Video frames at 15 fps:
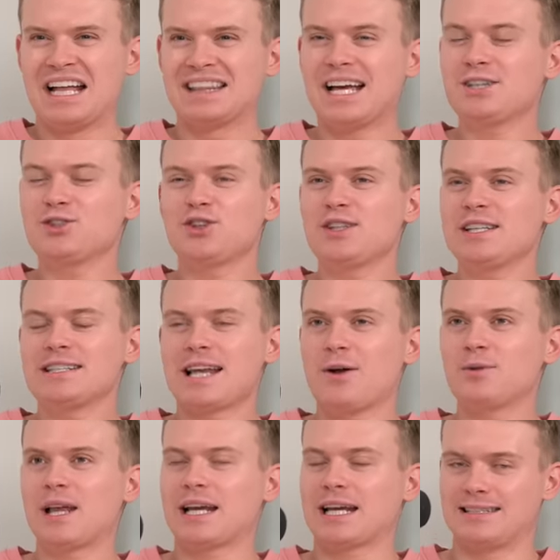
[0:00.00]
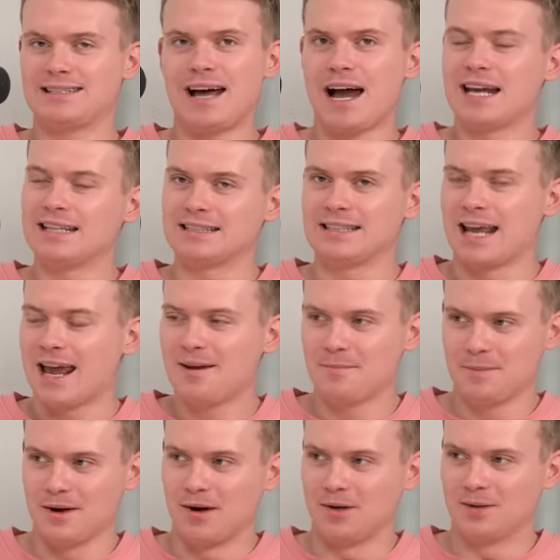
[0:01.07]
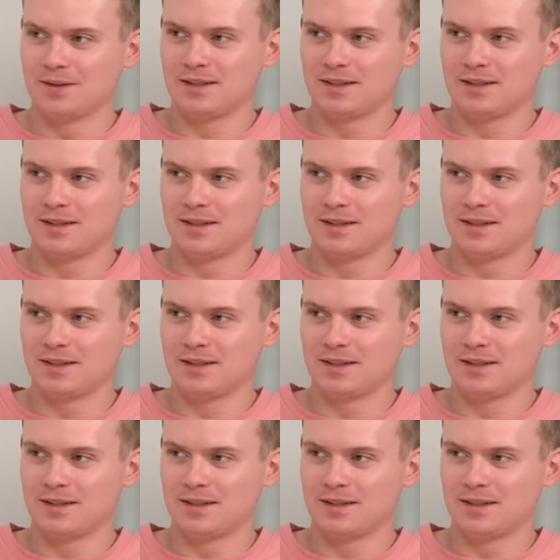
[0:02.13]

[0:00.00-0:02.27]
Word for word: That doesn't sound like a nice name, though.